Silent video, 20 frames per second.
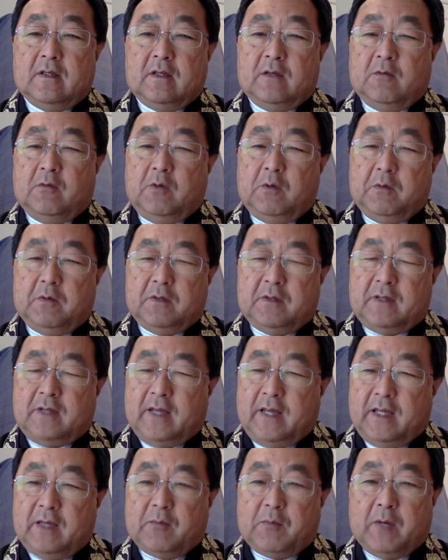we would
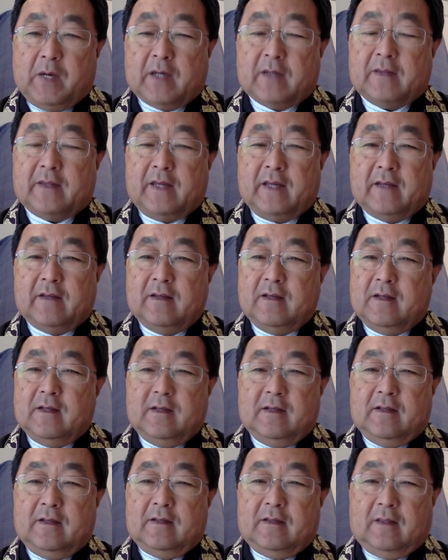take back that
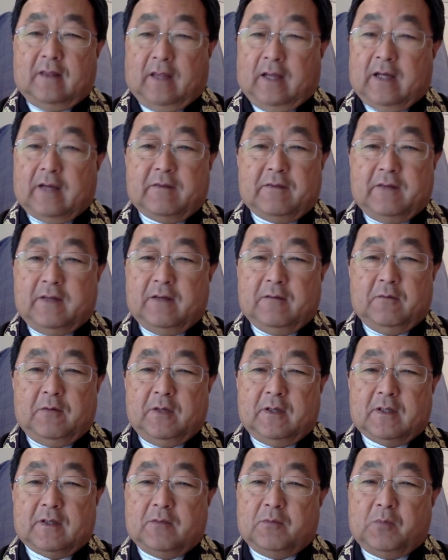life that we
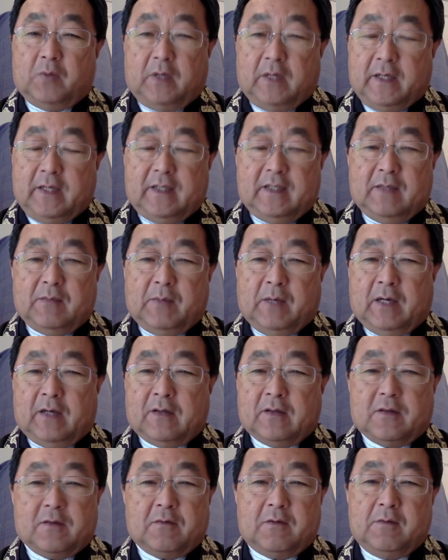complained
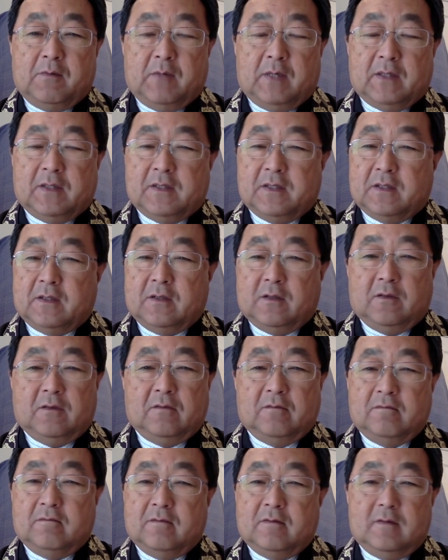about 3 months ago,
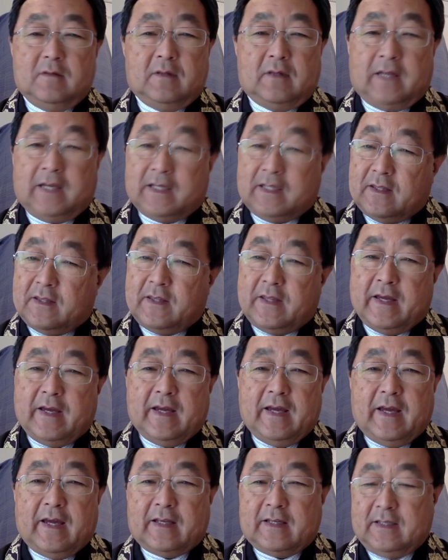like
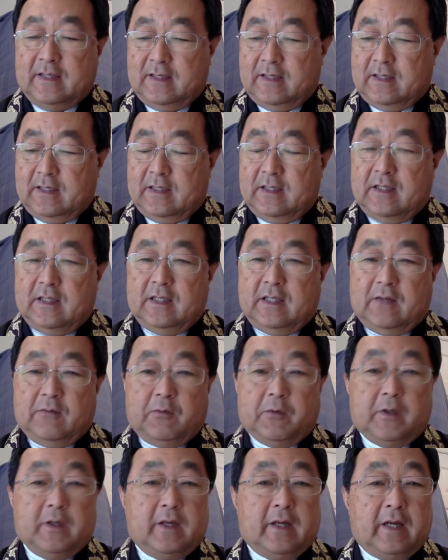that, if
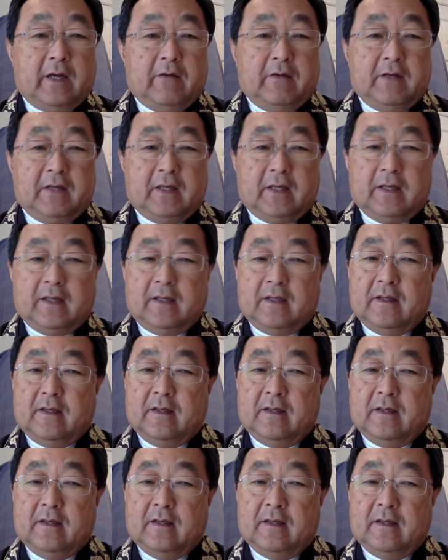we could have it again.